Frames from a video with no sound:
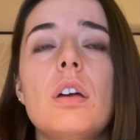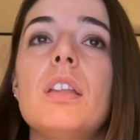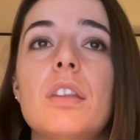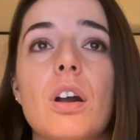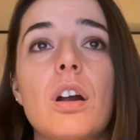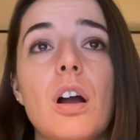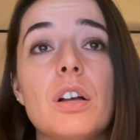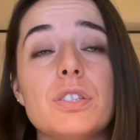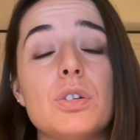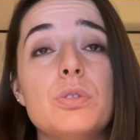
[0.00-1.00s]
There are
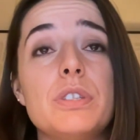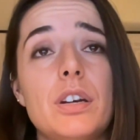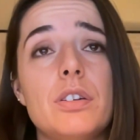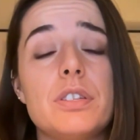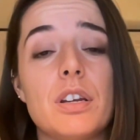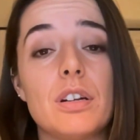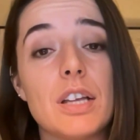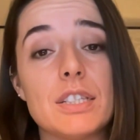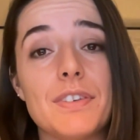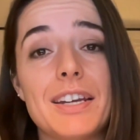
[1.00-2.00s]
also tears that are
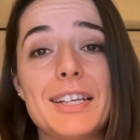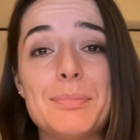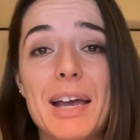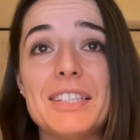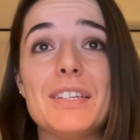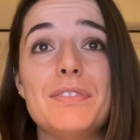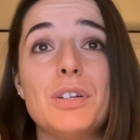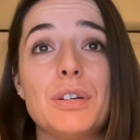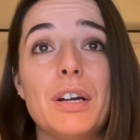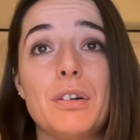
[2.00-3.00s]
classified as massive
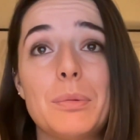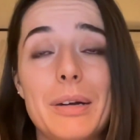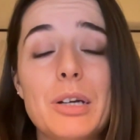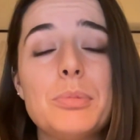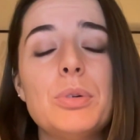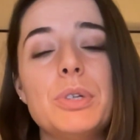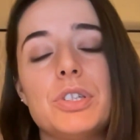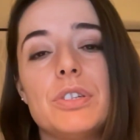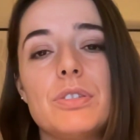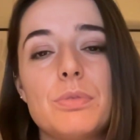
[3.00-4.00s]
or irreparable, which
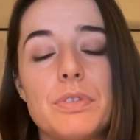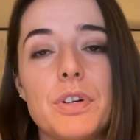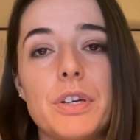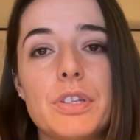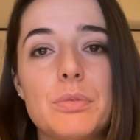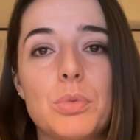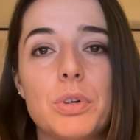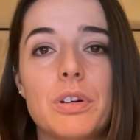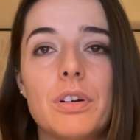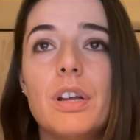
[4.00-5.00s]
is referring to
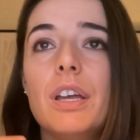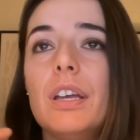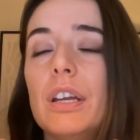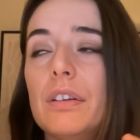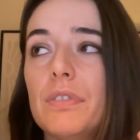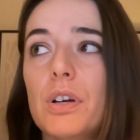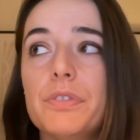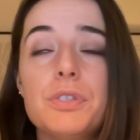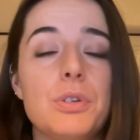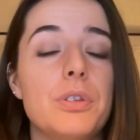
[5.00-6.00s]
more, it involves
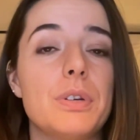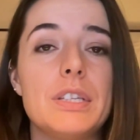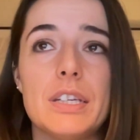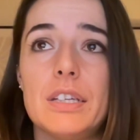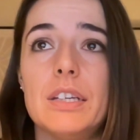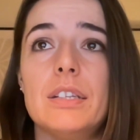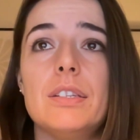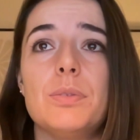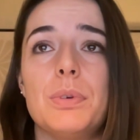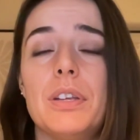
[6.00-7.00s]
2 to 3
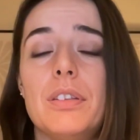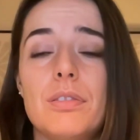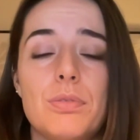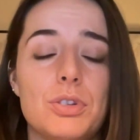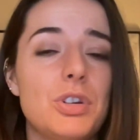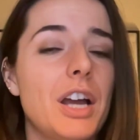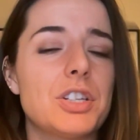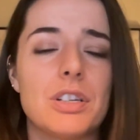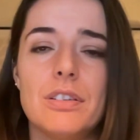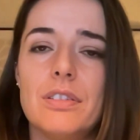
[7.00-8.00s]
tendons with
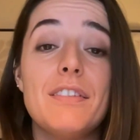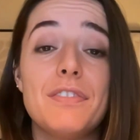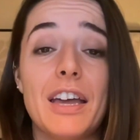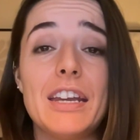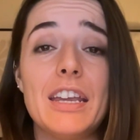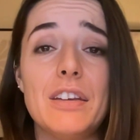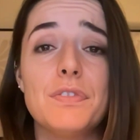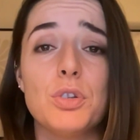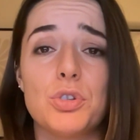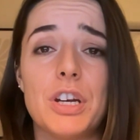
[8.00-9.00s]
retraction, fatty
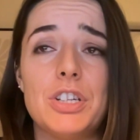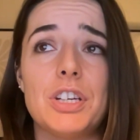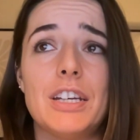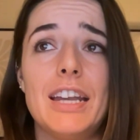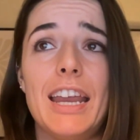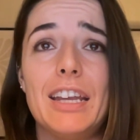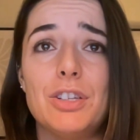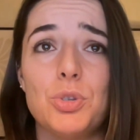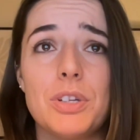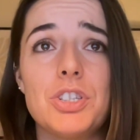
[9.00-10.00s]
infiltration, and
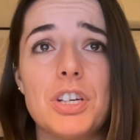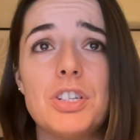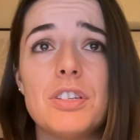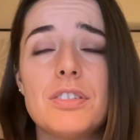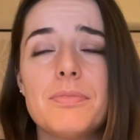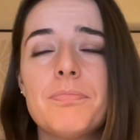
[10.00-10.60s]
joint changes.